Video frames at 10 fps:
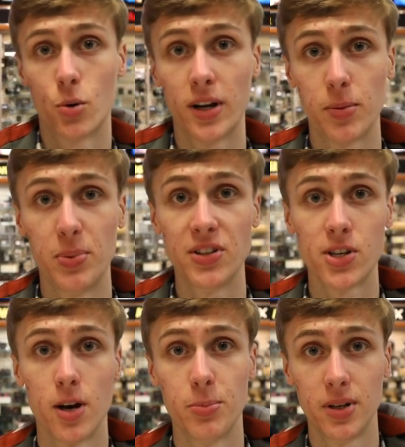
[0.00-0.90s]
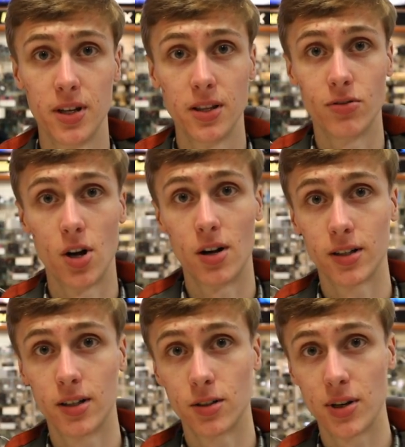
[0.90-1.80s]
Quick pit stop in the vlog.
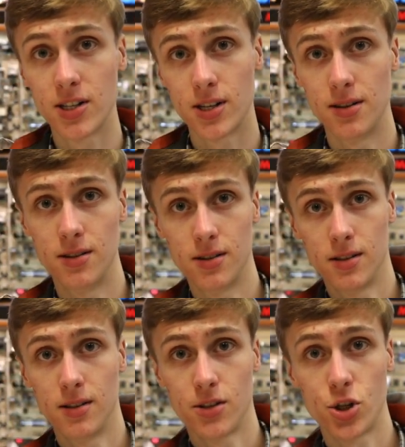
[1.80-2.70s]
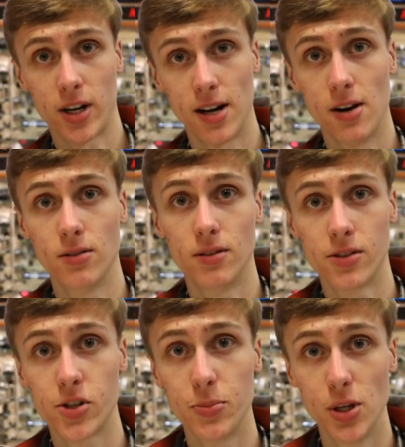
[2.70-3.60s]
Grayson, was checking out
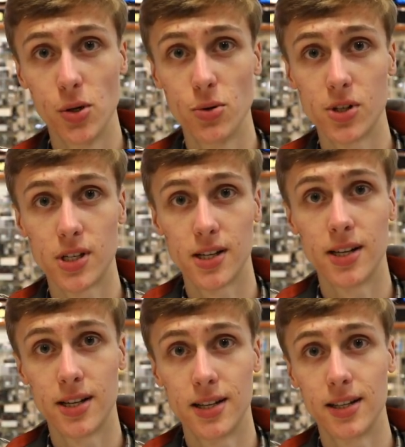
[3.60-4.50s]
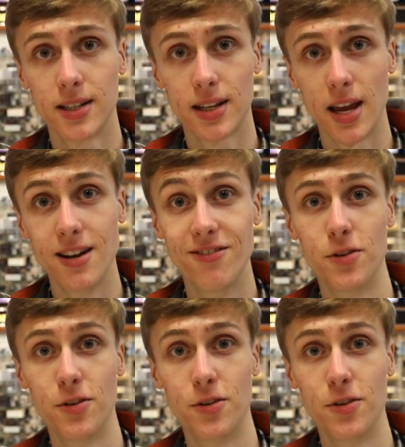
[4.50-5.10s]
some used Canon